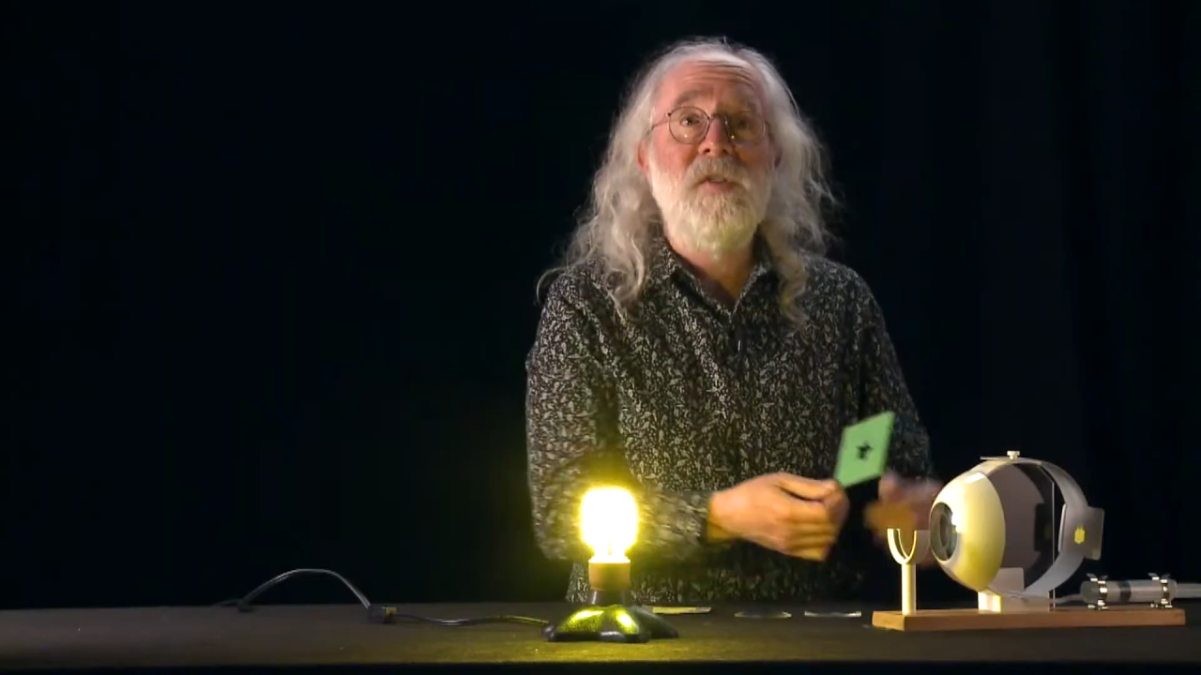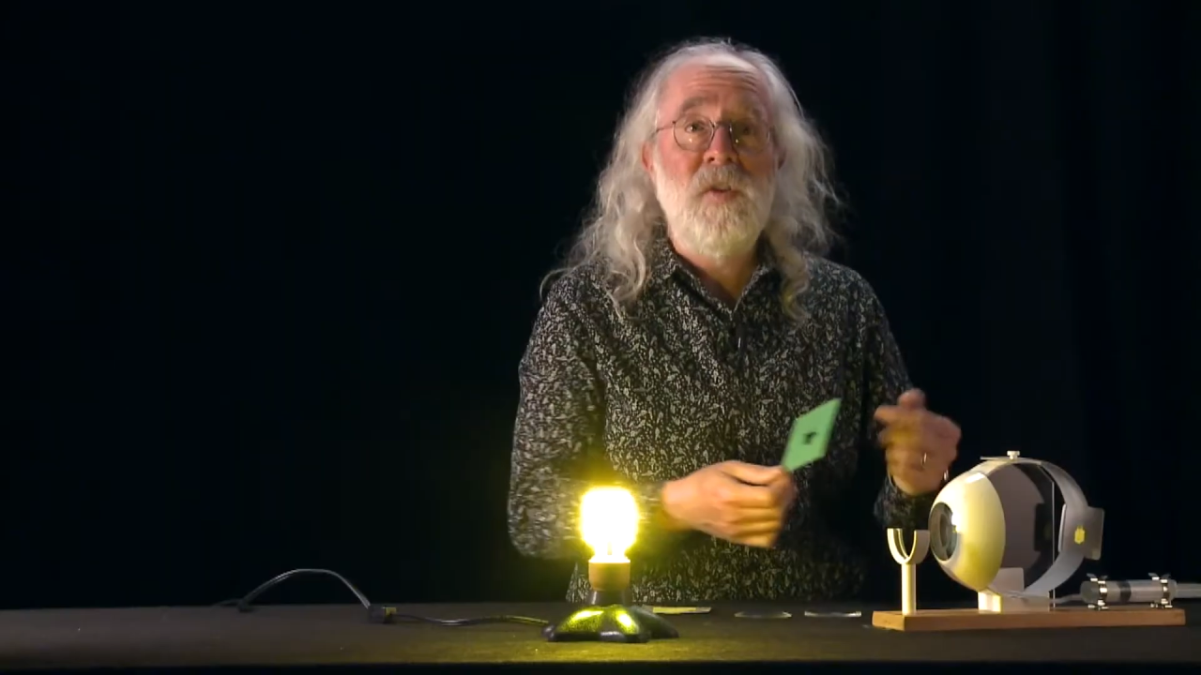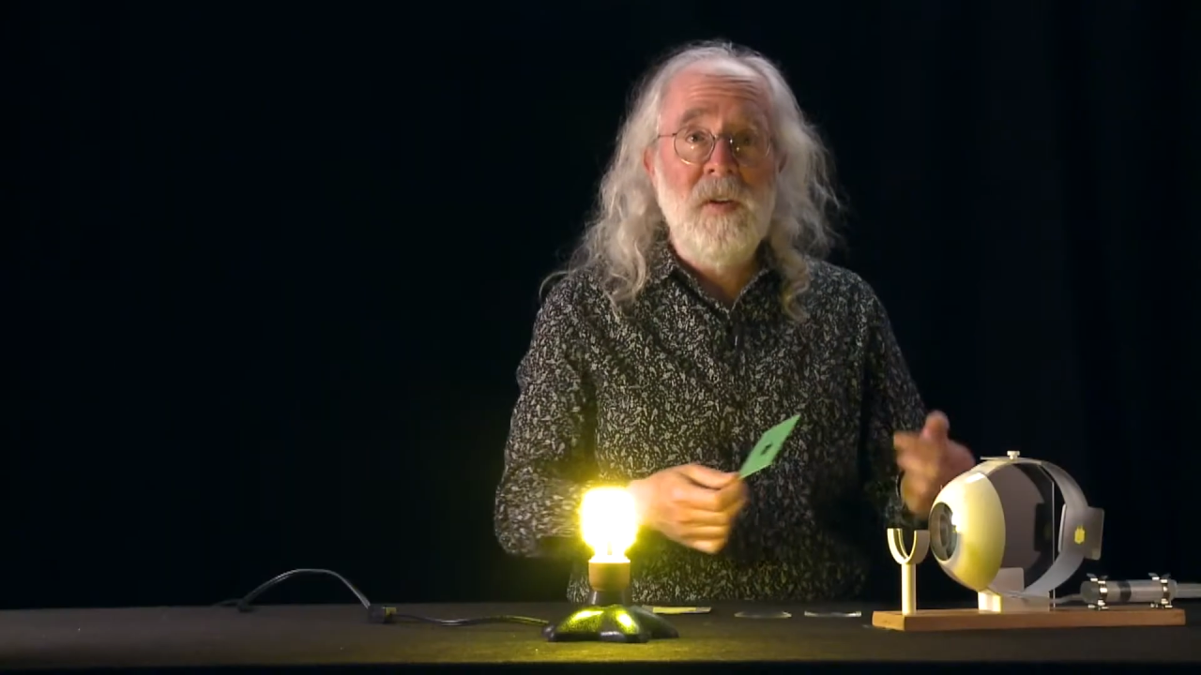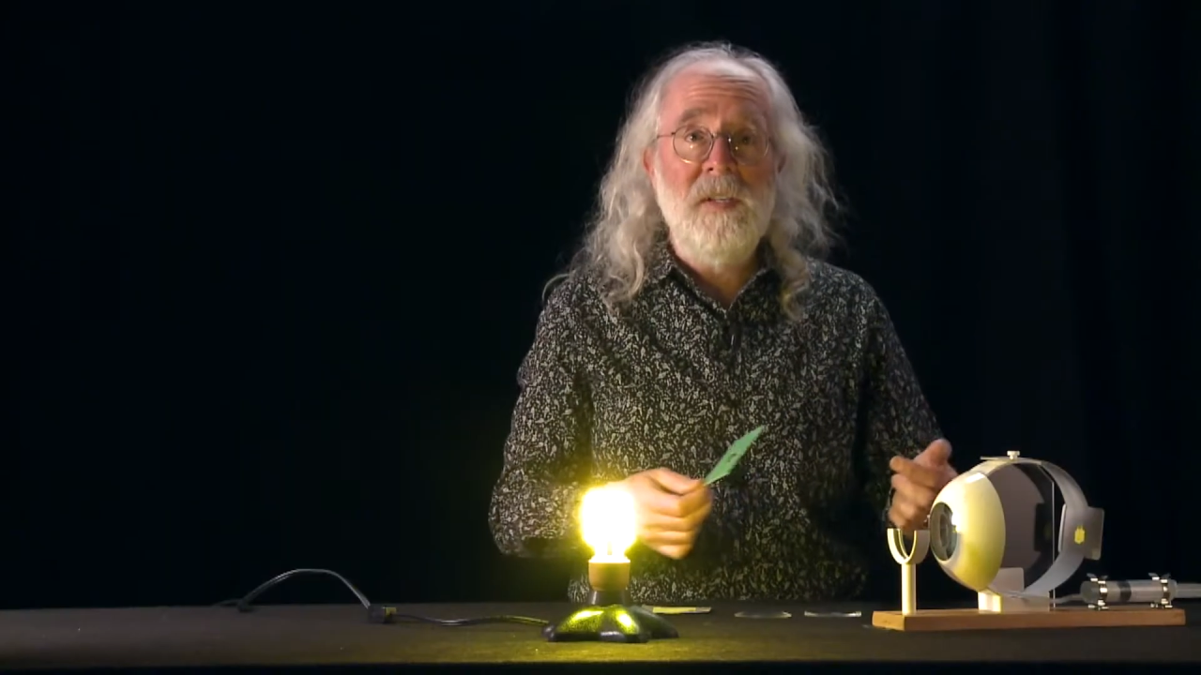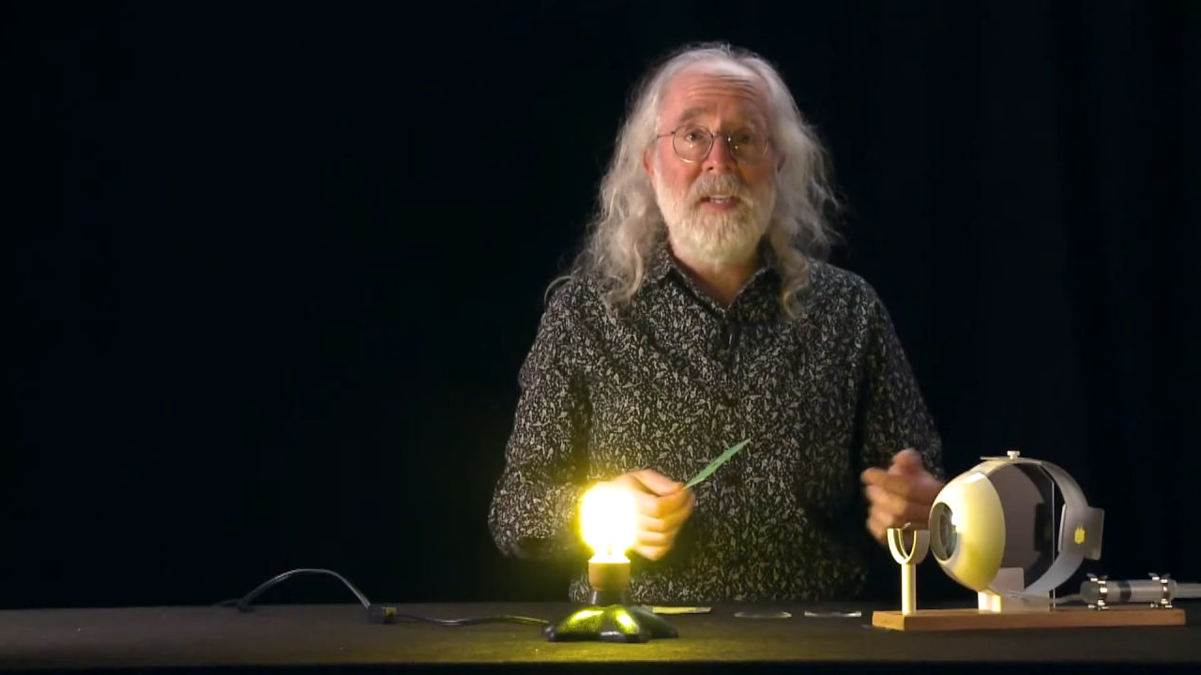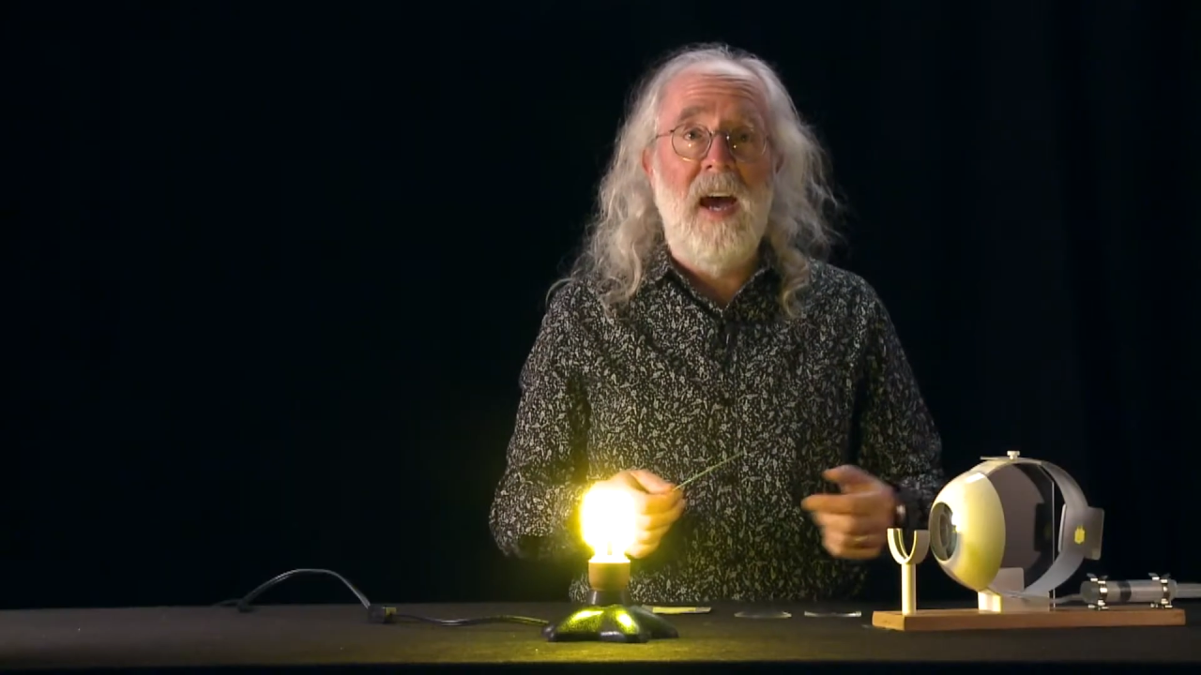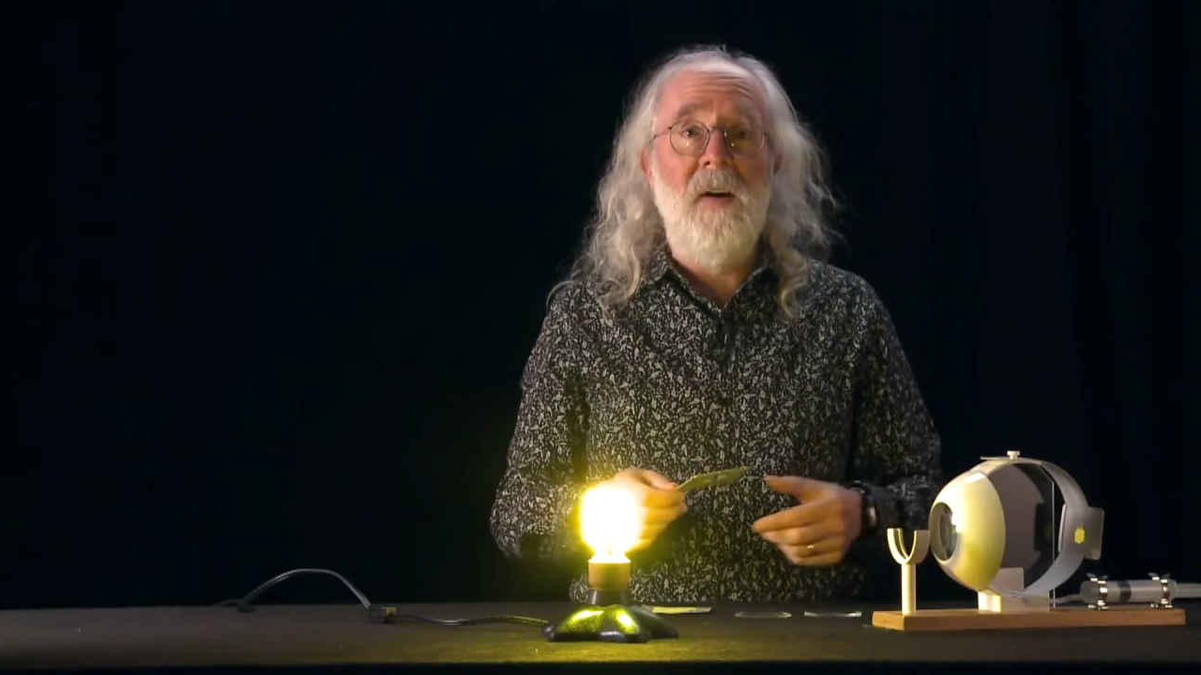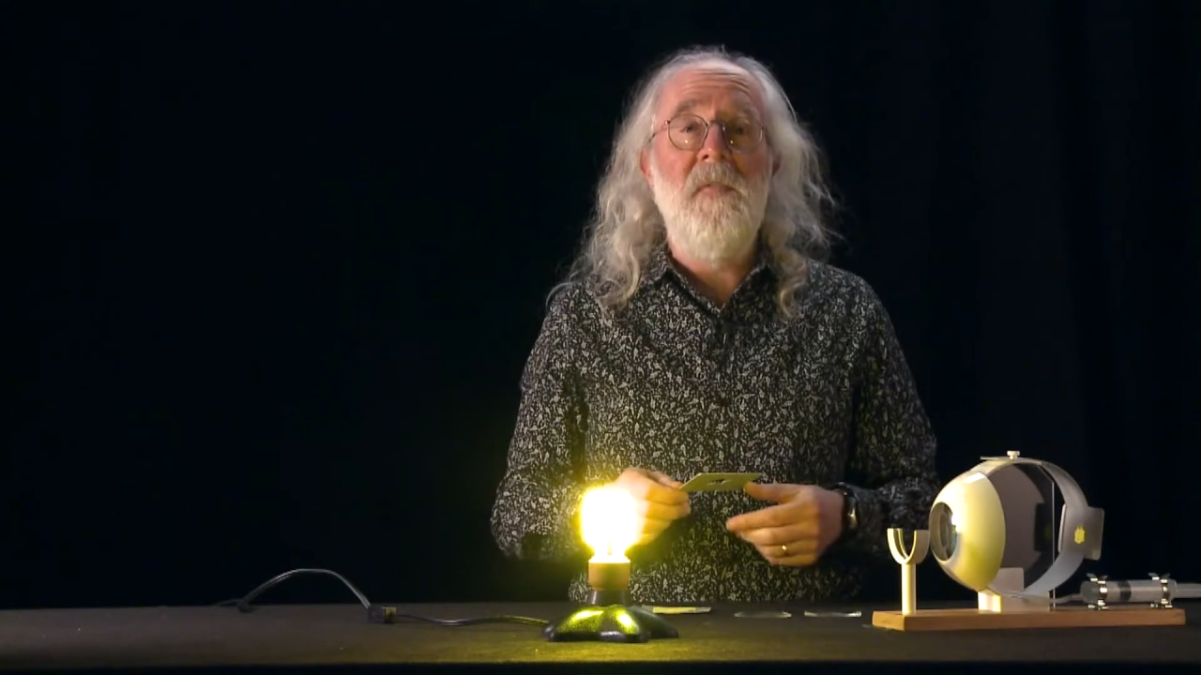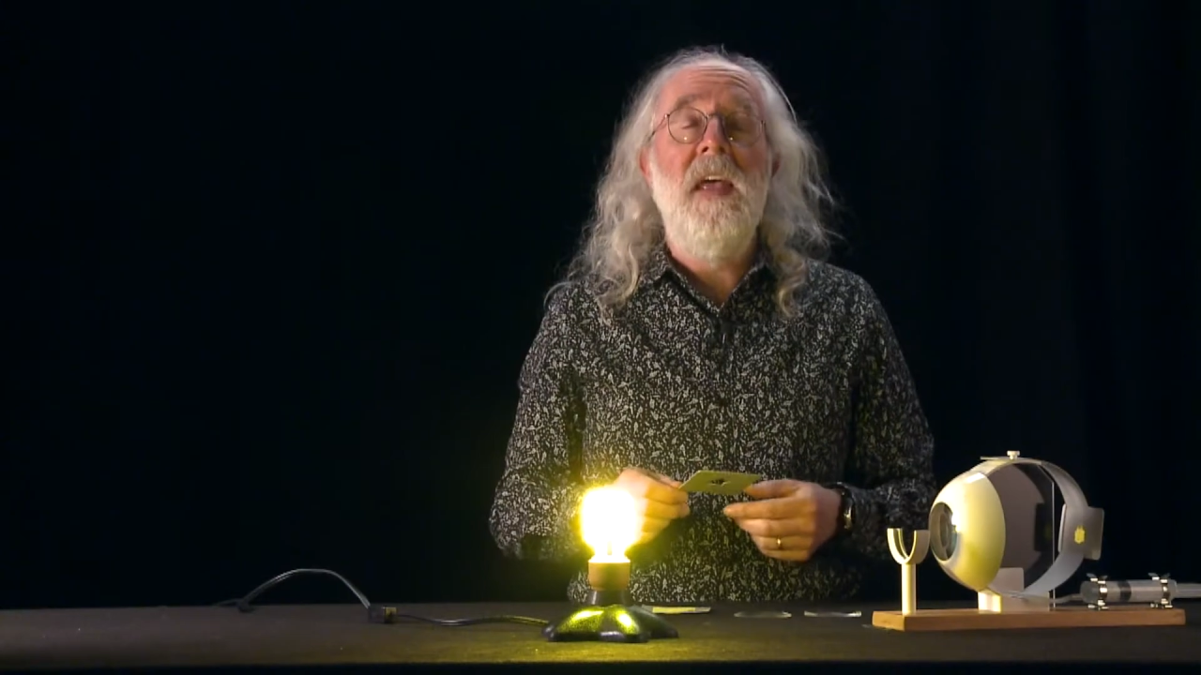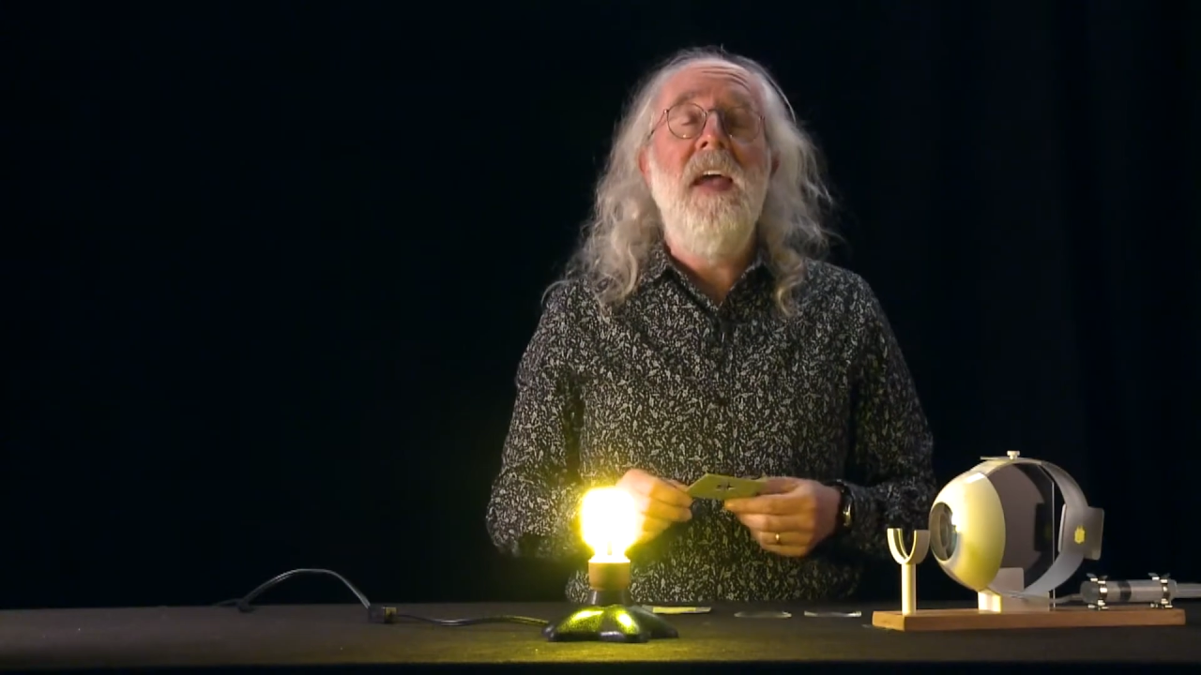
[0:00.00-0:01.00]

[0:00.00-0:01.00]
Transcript: turns out,